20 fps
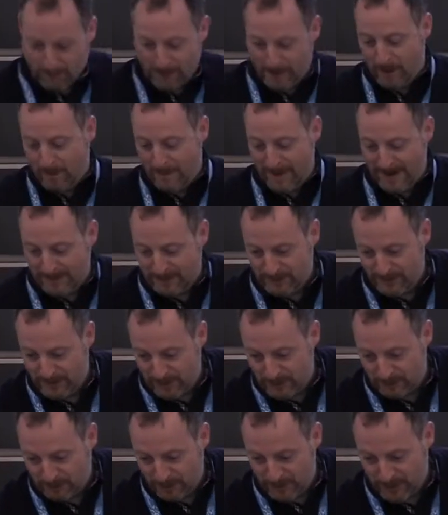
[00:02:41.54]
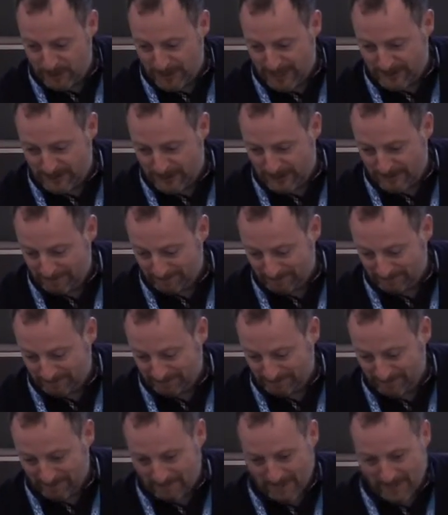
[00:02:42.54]
going to go back to this projector
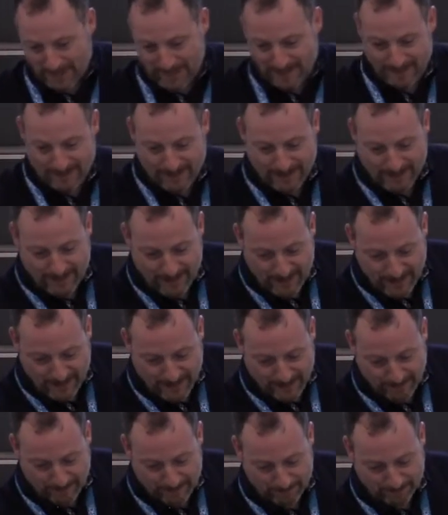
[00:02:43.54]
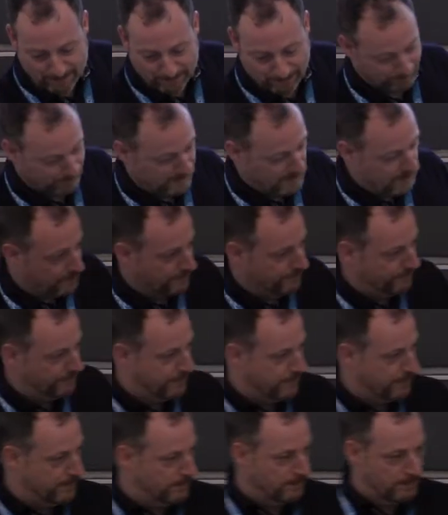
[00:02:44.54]
here. So for
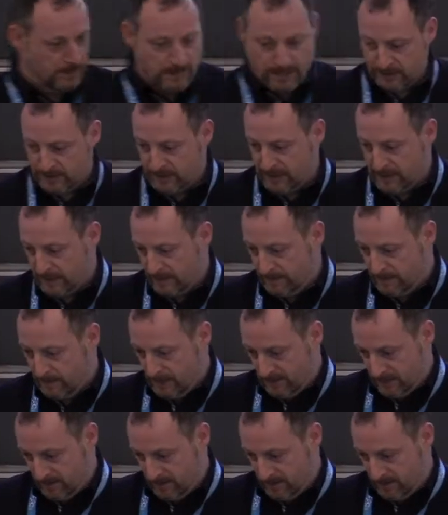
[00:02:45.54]
the last time.